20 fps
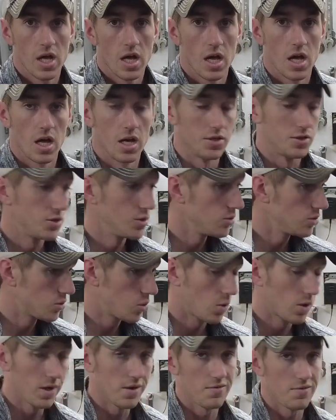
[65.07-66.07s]

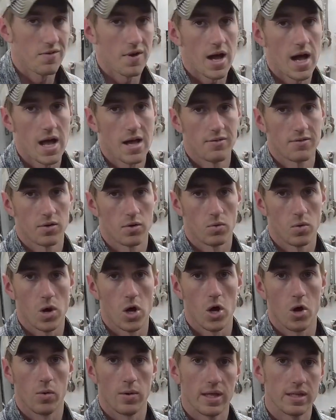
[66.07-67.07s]
$225 a
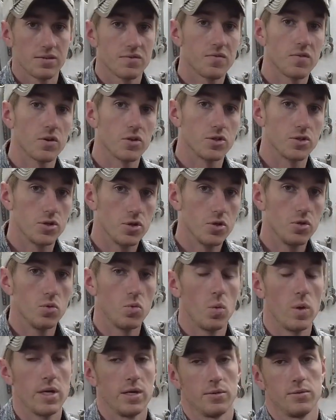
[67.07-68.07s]
row. That's for 2
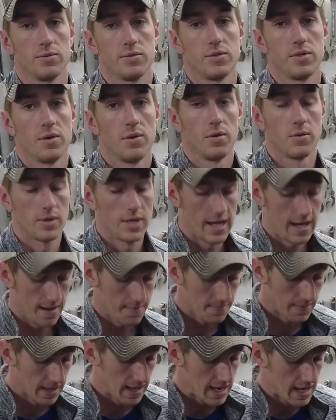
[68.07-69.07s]
wheels, okay?
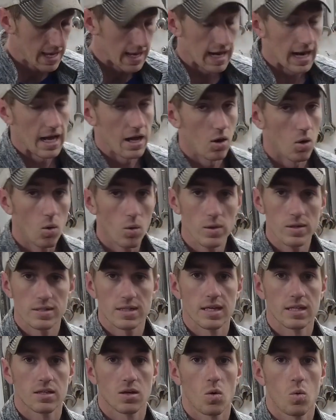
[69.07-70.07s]
And I always
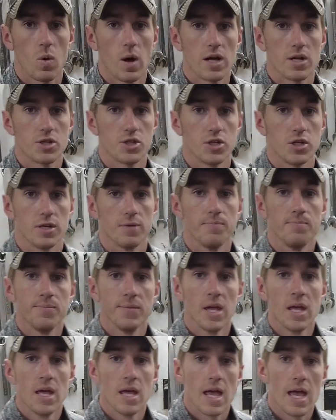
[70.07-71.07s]
get the question,
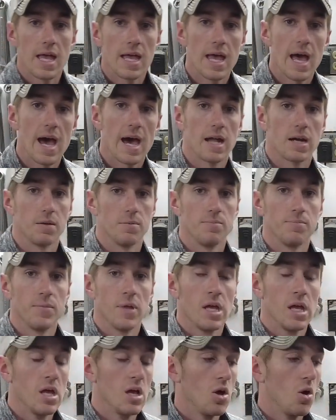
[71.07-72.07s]
hey Adam,
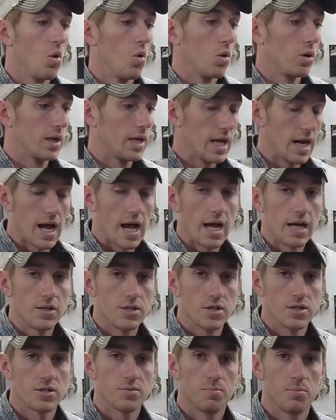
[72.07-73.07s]
can I
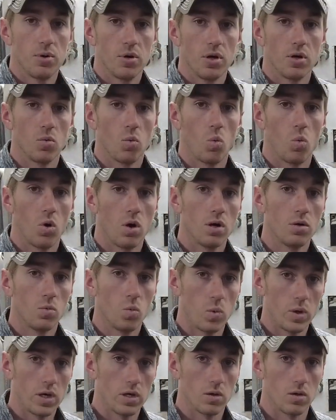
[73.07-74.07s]
just put 1
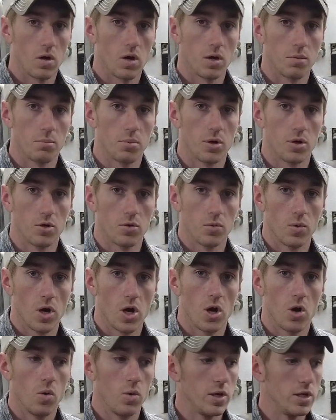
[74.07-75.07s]
wheel on per
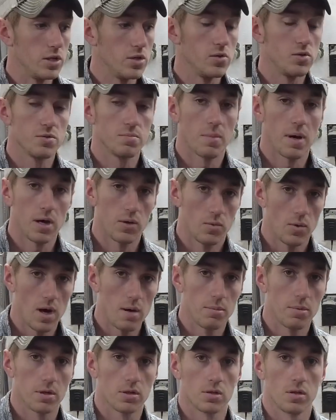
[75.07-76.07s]
row and use my
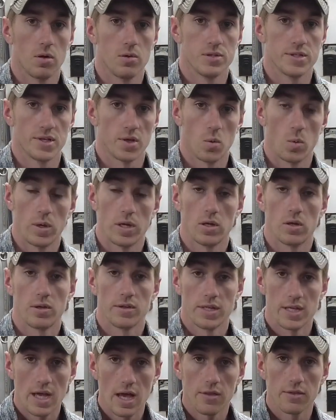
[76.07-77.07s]
rubber closing wheel on
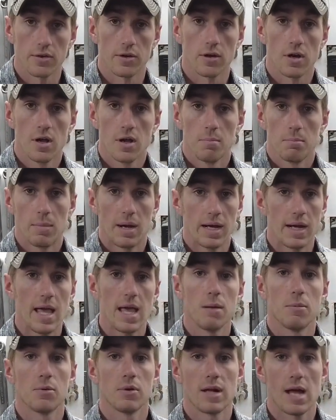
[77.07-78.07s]
the other? My
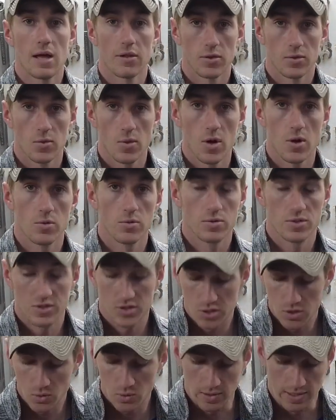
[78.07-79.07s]
neighbor down the road's
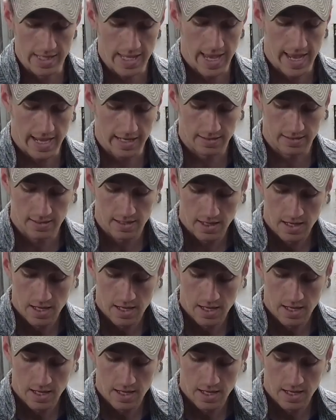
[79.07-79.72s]
doing that.